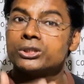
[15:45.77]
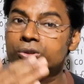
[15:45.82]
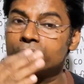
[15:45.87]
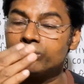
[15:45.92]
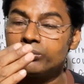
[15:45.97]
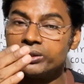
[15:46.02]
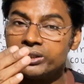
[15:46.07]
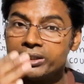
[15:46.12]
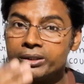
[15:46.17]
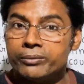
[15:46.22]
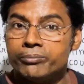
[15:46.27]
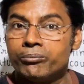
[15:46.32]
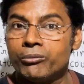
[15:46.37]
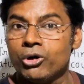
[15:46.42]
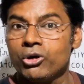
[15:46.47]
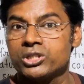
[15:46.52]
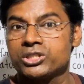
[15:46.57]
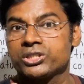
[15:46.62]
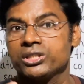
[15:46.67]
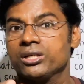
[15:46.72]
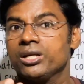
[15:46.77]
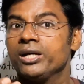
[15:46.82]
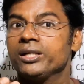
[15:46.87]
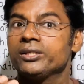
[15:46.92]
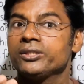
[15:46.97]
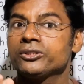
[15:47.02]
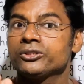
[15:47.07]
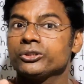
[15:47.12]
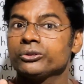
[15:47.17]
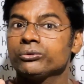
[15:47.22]
to
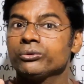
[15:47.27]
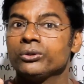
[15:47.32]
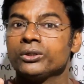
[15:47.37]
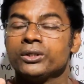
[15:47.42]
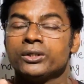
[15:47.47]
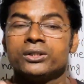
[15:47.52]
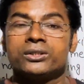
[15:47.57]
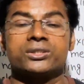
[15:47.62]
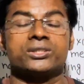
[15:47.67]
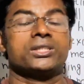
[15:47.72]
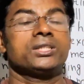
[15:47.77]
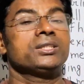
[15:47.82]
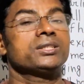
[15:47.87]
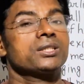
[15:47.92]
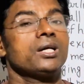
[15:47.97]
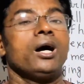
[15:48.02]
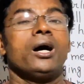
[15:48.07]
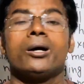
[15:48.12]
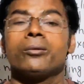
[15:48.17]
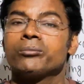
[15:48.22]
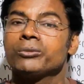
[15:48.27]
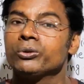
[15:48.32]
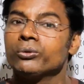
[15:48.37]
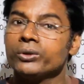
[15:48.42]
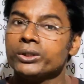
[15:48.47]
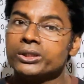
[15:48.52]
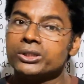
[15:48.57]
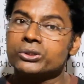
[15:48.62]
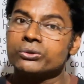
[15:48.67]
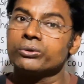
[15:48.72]
immortalize you. Since I'm
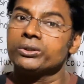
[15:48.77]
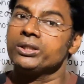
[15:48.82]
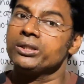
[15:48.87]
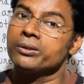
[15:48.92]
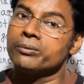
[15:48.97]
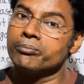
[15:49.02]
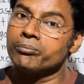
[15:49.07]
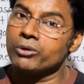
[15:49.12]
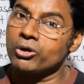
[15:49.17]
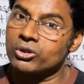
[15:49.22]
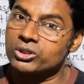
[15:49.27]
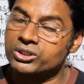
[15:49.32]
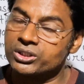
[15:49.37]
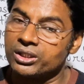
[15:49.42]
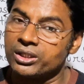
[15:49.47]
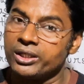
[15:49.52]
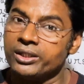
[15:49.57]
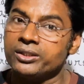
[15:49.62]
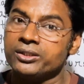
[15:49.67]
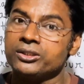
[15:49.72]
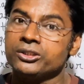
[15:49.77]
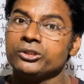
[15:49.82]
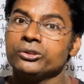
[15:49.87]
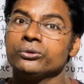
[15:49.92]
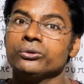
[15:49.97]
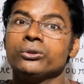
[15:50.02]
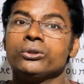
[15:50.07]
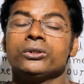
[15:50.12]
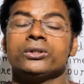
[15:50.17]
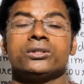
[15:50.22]
going to immortalize
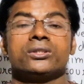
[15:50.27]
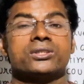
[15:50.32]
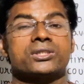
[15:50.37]
you,